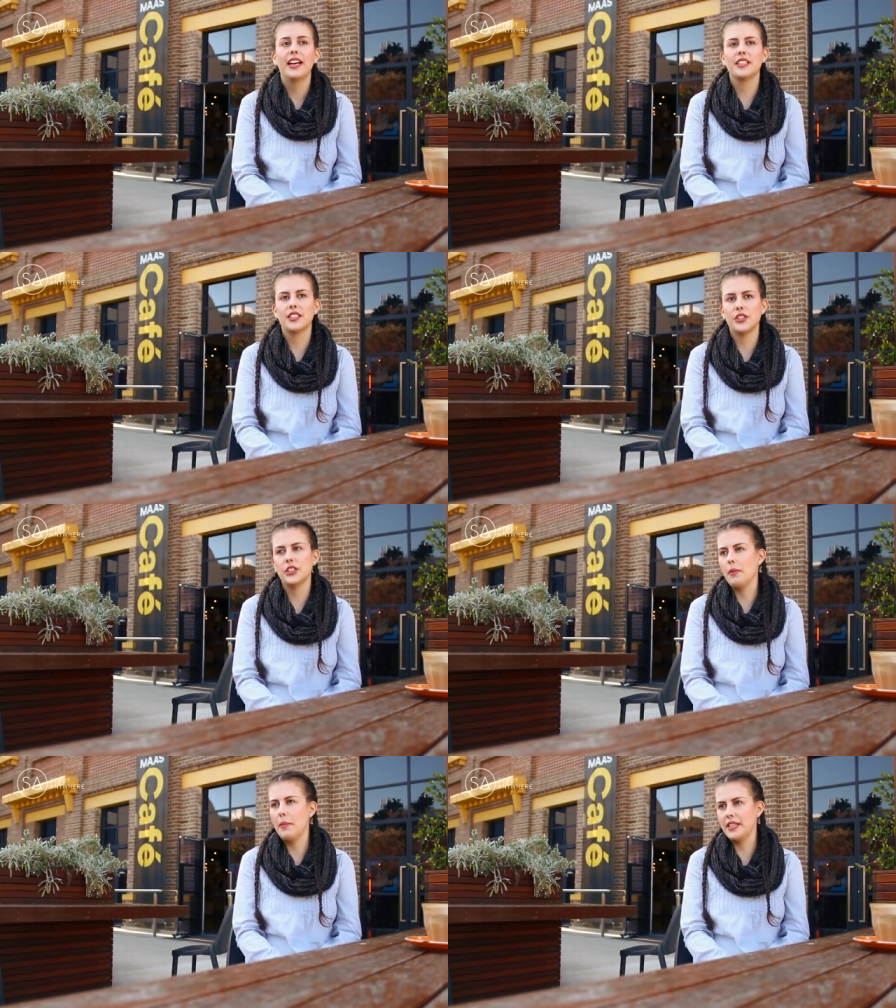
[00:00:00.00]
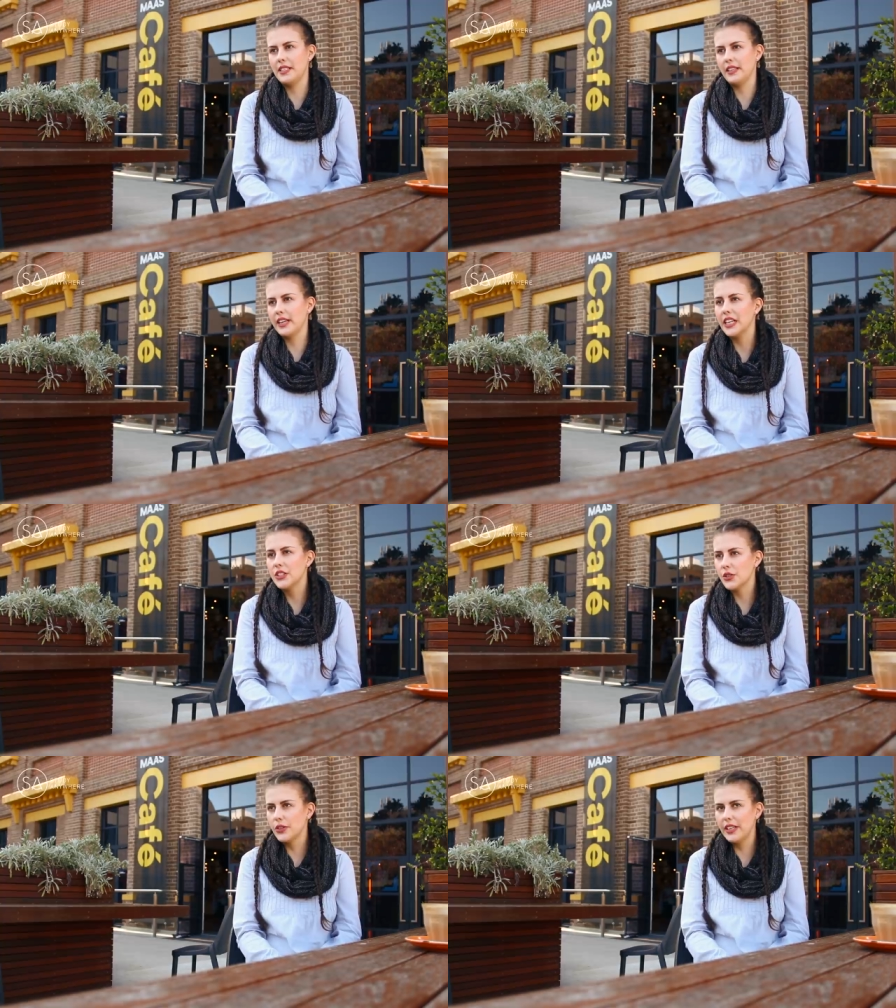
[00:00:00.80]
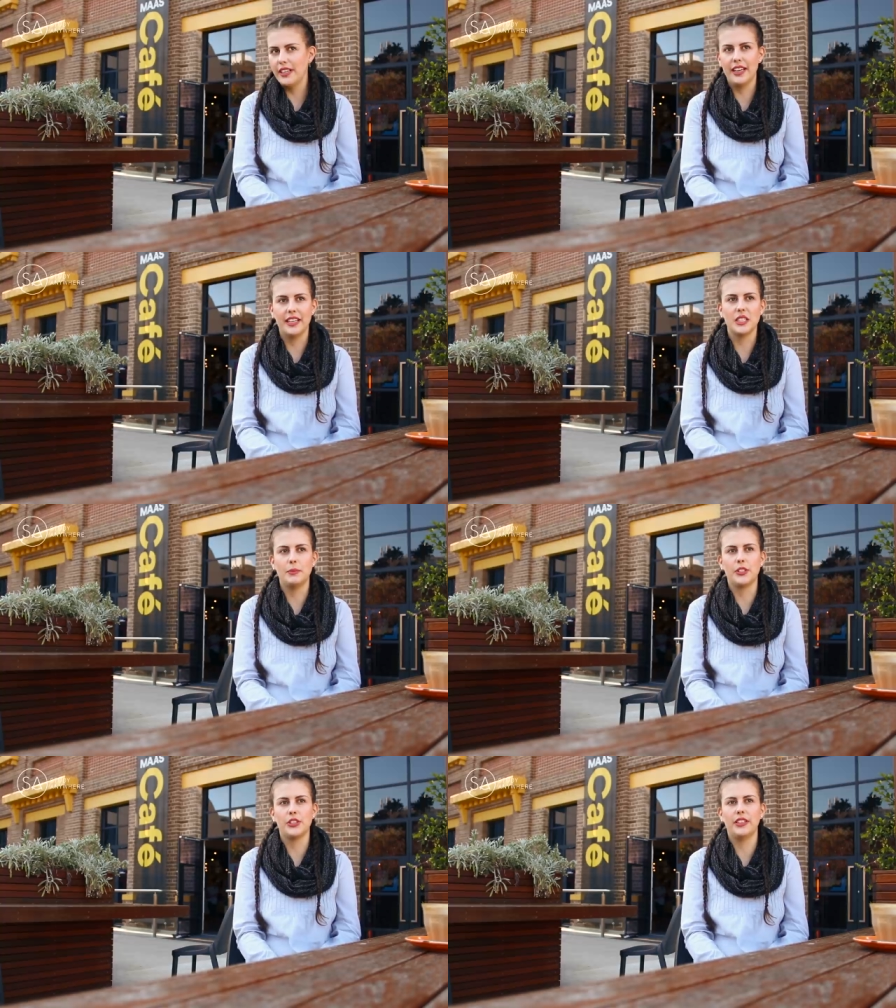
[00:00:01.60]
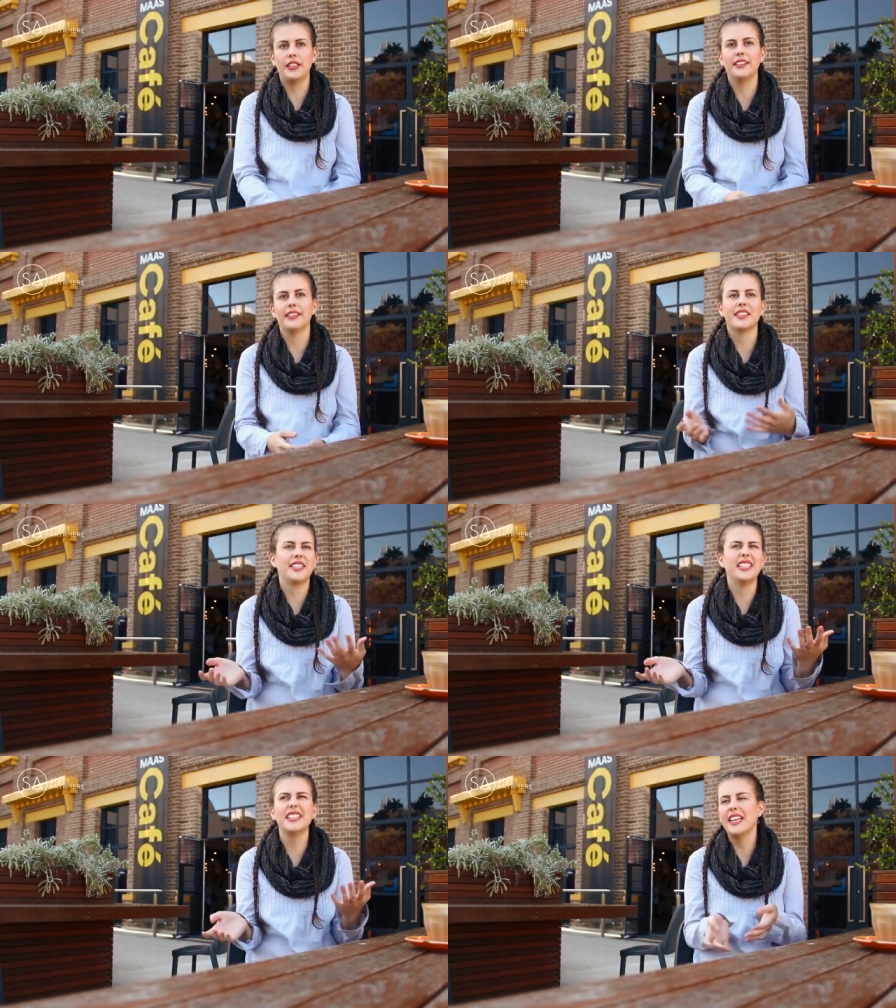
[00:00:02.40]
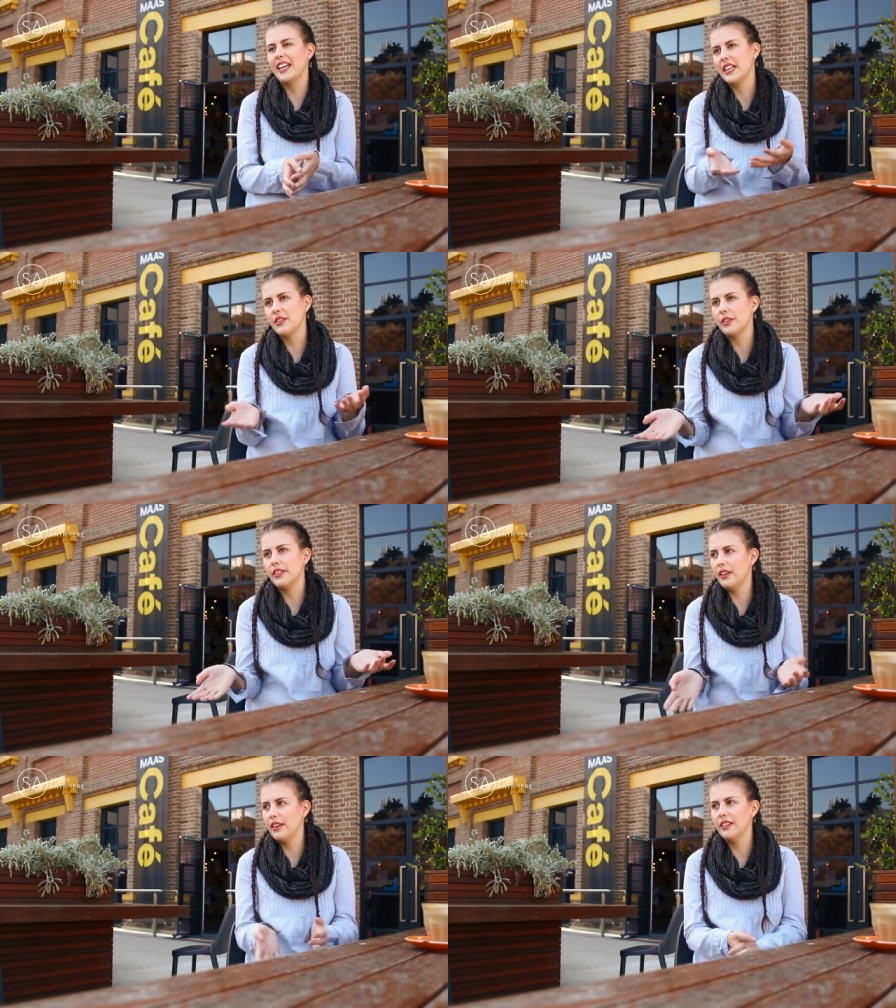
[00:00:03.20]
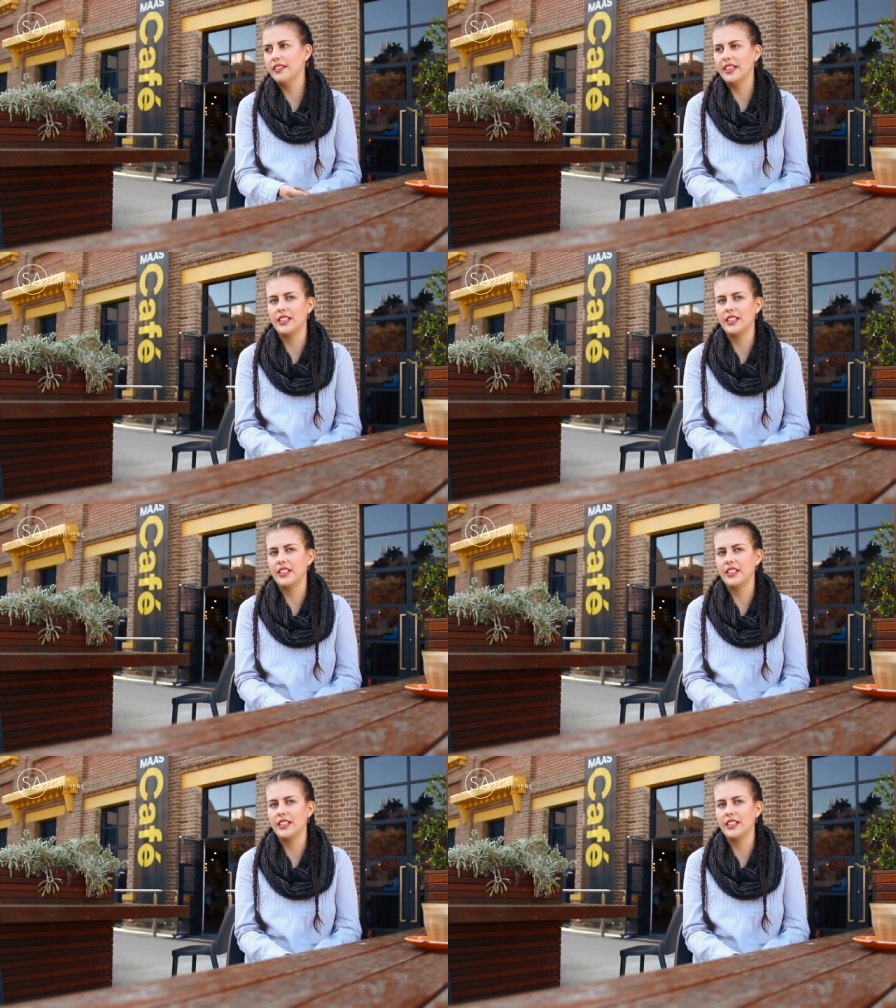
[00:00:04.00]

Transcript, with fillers: it's such an amazing country and especially Sydney and everything.